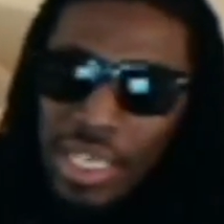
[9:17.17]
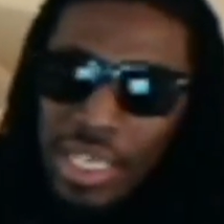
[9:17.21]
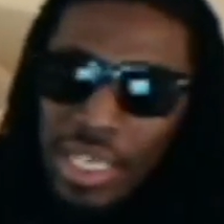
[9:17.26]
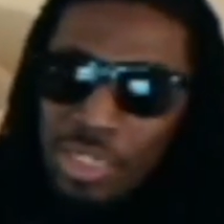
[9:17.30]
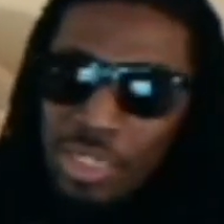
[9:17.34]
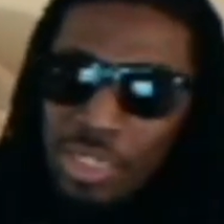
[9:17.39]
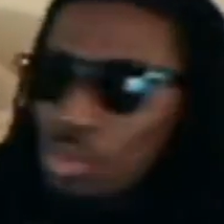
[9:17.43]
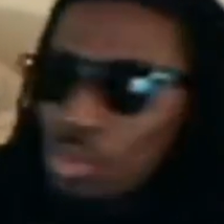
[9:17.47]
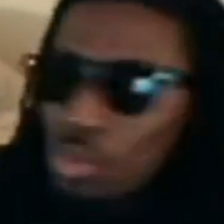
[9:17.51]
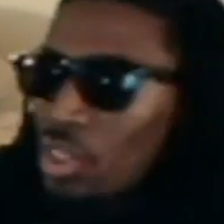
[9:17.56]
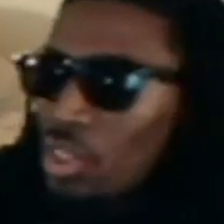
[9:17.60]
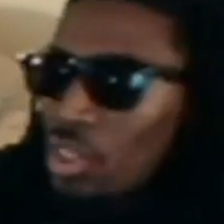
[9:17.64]
As
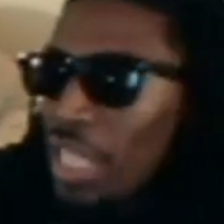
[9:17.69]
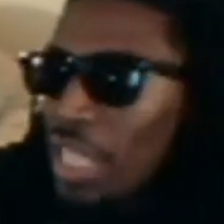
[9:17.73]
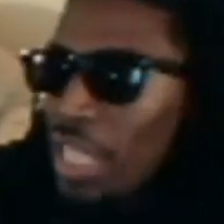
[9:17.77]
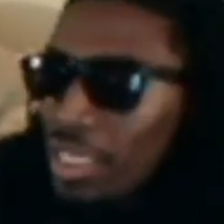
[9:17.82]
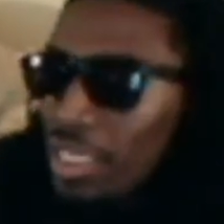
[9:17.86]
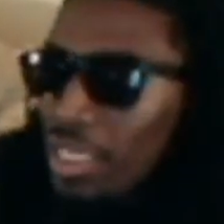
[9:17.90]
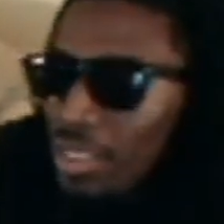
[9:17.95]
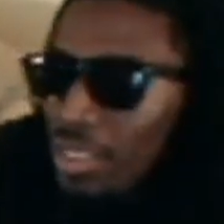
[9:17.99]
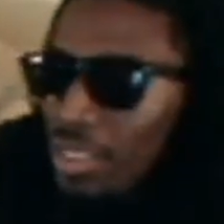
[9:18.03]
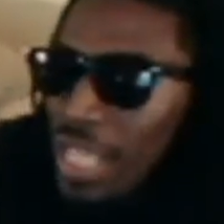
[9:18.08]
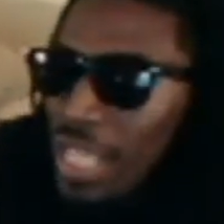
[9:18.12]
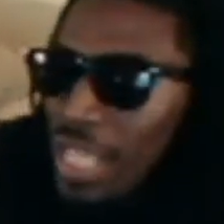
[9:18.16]
you see,
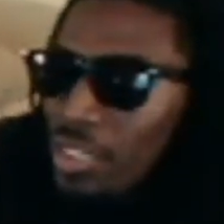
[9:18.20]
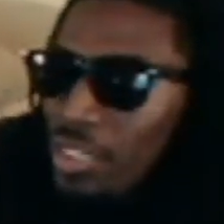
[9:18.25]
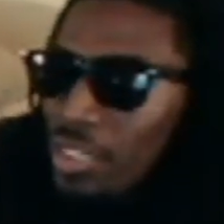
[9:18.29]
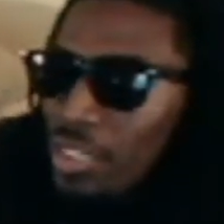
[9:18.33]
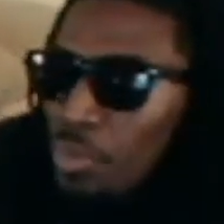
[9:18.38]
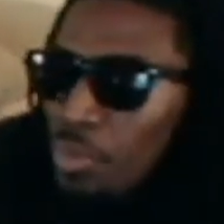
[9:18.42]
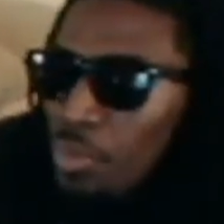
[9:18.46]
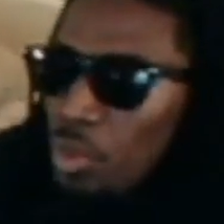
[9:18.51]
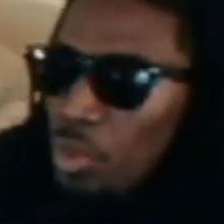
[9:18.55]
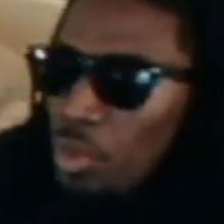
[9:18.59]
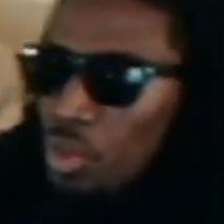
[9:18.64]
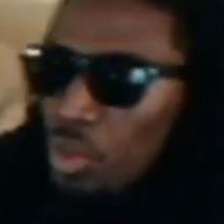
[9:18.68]
I, I
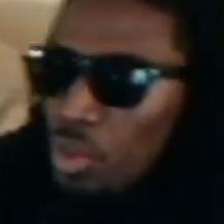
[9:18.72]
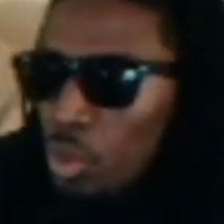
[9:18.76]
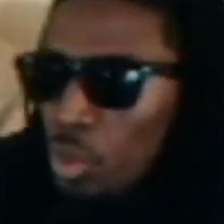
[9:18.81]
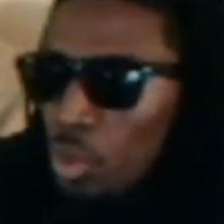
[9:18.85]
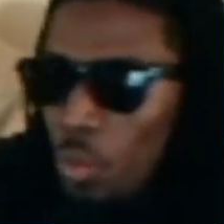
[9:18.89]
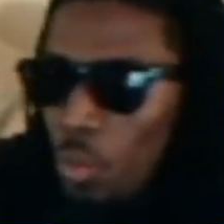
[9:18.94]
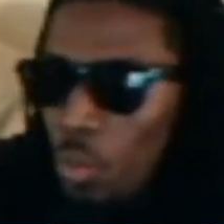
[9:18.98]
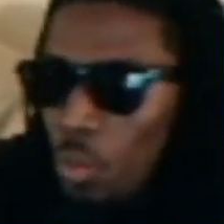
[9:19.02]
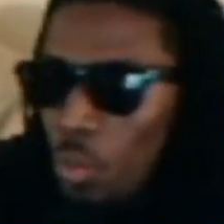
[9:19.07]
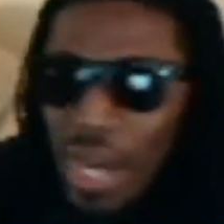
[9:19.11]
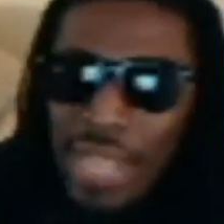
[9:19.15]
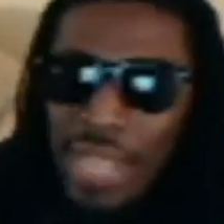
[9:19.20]
sip on little
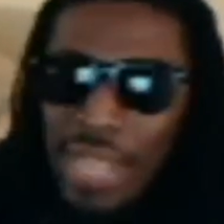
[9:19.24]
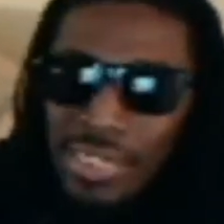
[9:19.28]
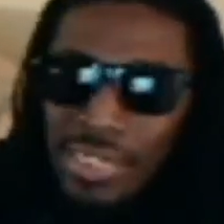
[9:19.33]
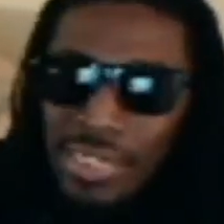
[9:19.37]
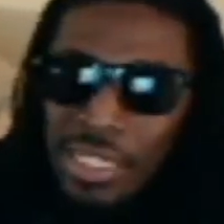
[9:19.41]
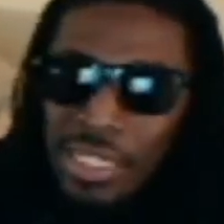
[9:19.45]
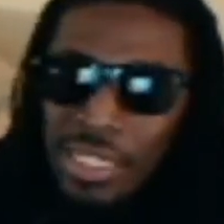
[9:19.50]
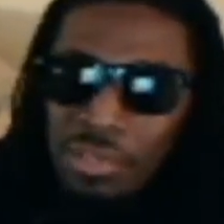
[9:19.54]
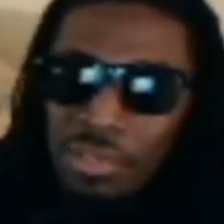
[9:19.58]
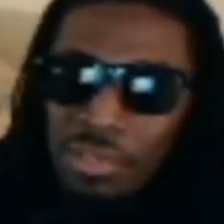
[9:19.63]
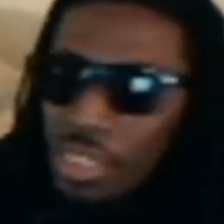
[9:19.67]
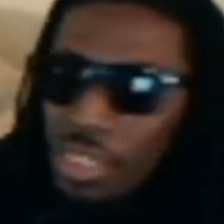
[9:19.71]
wines
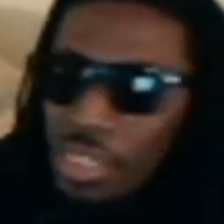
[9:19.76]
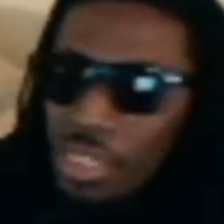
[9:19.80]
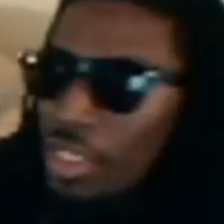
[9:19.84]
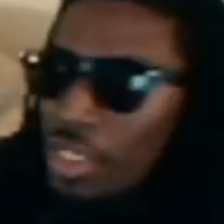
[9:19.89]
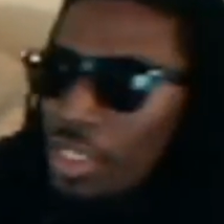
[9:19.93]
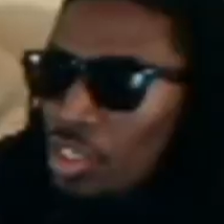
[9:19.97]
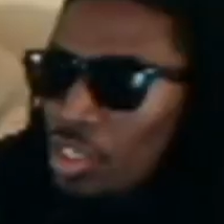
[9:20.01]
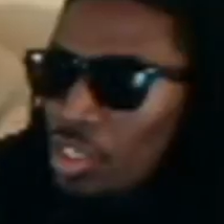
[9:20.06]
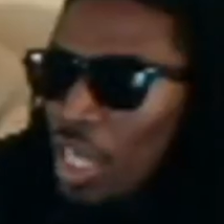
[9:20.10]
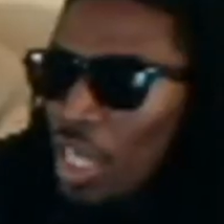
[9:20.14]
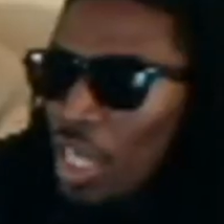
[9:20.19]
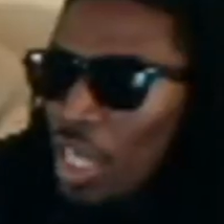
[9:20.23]
here and there,
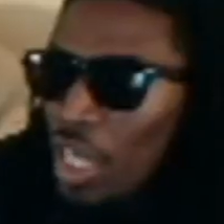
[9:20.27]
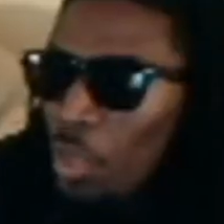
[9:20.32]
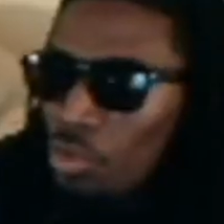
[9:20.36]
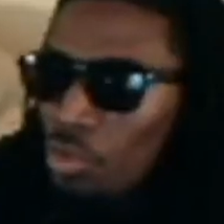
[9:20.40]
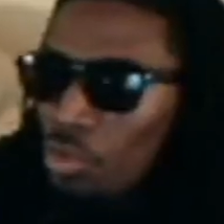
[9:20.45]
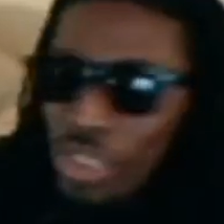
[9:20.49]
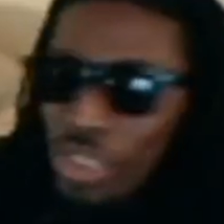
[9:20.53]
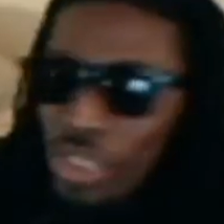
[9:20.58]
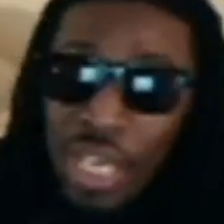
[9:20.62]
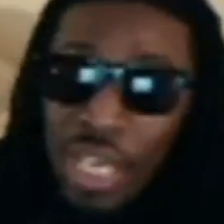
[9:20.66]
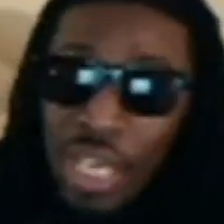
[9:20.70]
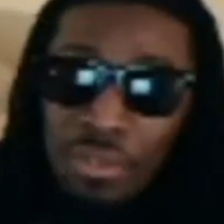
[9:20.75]
so I don't
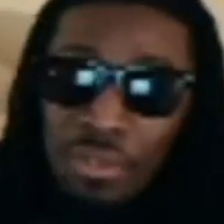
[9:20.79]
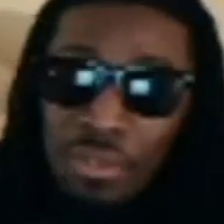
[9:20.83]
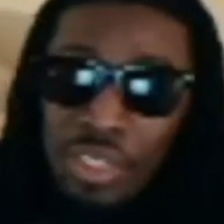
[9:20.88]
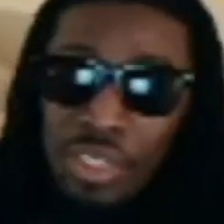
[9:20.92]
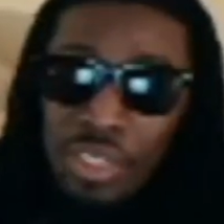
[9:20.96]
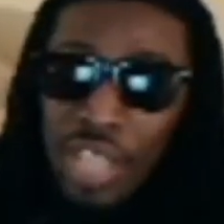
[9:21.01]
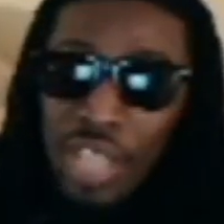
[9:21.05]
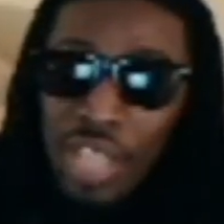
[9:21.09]
drink heavy.